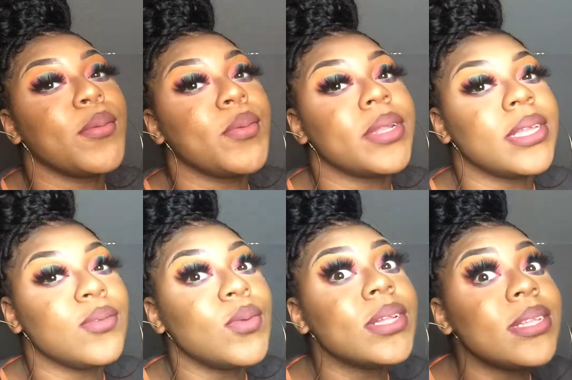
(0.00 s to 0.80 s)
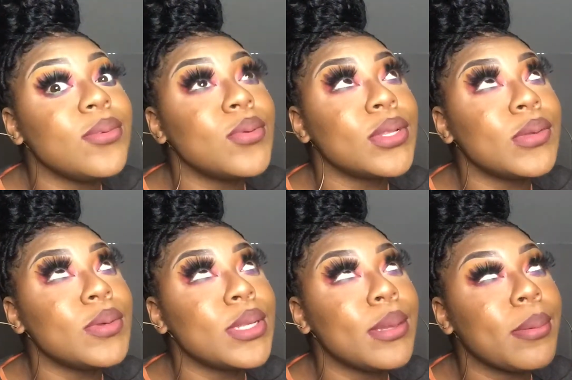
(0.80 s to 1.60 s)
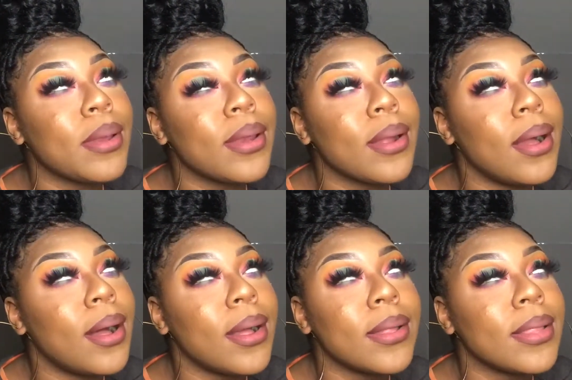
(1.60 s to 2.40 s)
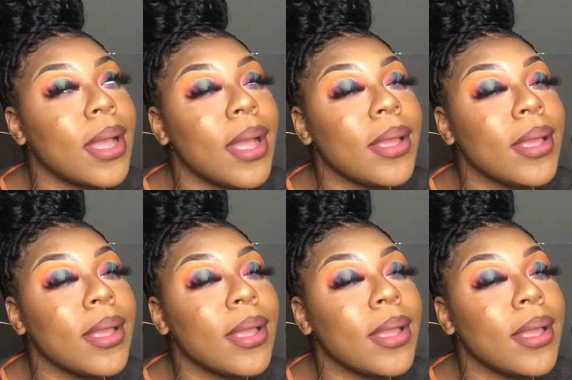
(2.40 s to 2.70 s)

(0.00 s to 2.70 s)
really, really, really, really pray to God that